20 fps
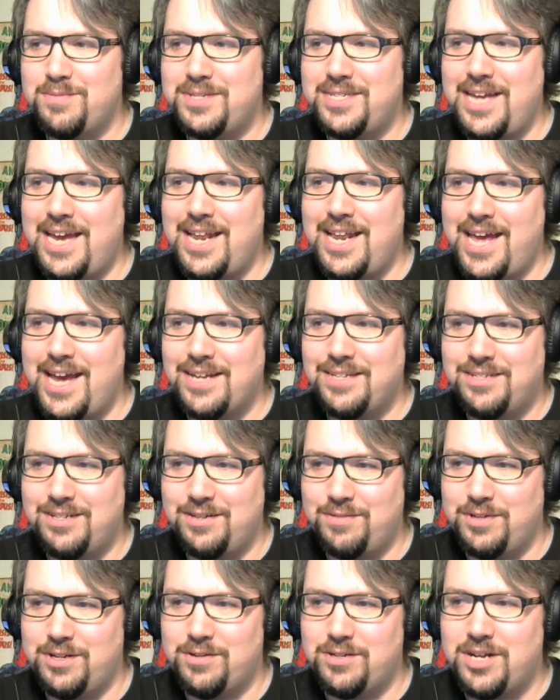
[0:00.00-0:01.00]
some Stan
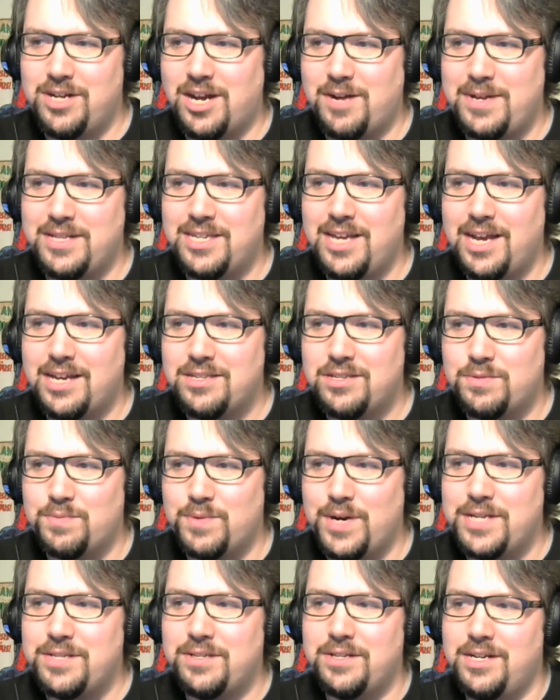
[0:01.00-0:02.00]
Hansen when they were talking about Texas
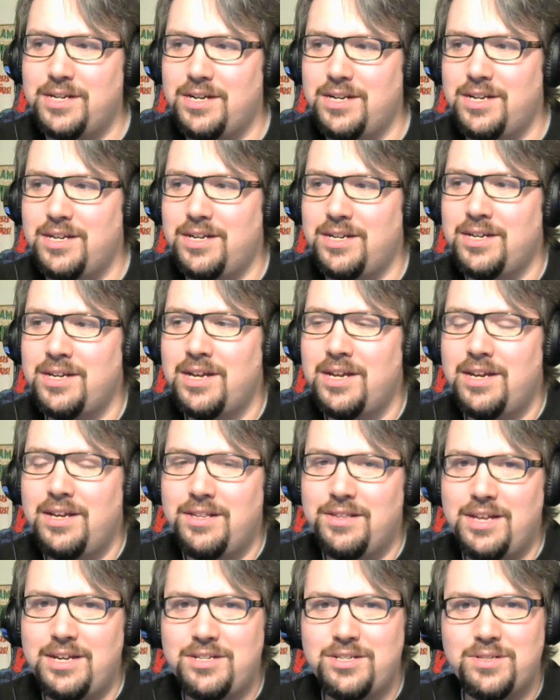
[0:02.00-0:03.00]
wrestling on the
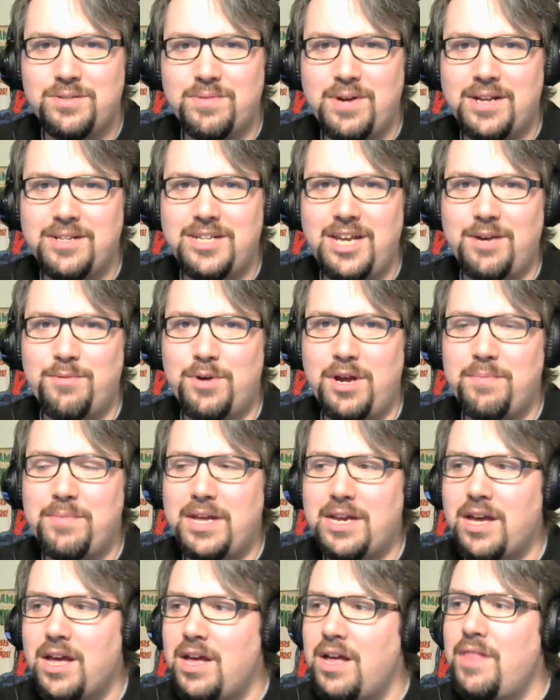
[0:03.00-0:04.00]
Legends Roundtable. I'm
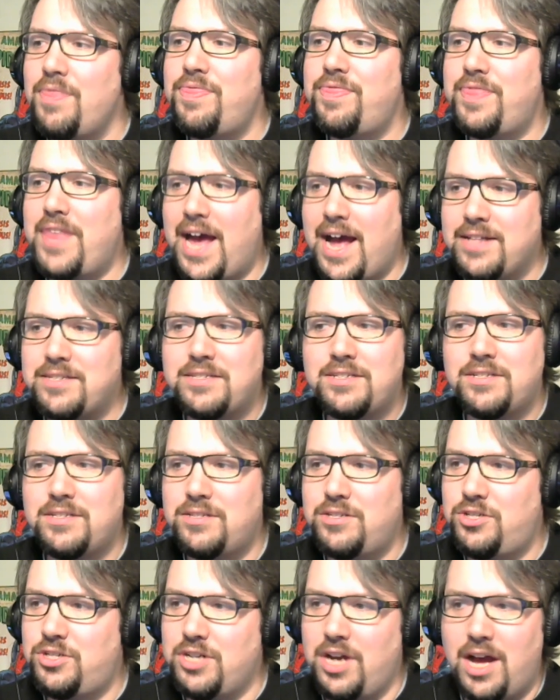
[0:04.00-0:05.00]
like,
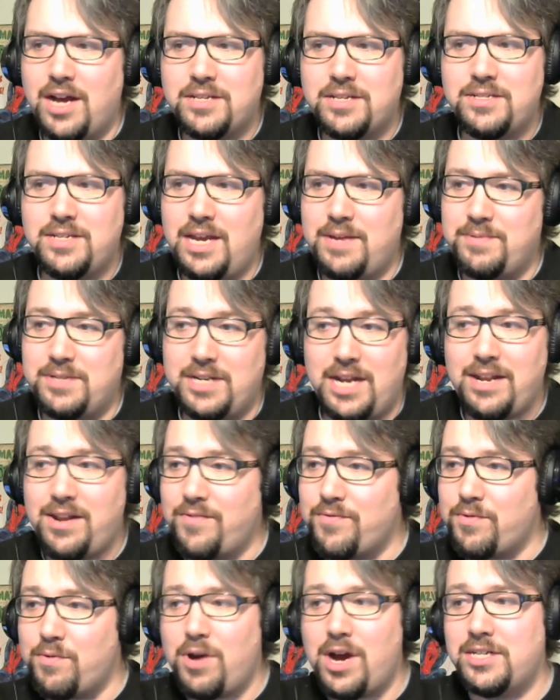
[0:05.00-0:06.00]
that's Jock Samson. I
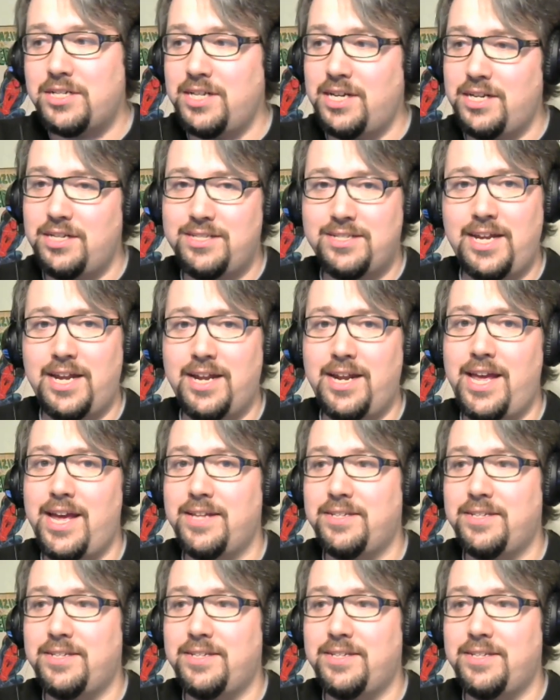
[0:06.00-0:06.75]
never watched any Stan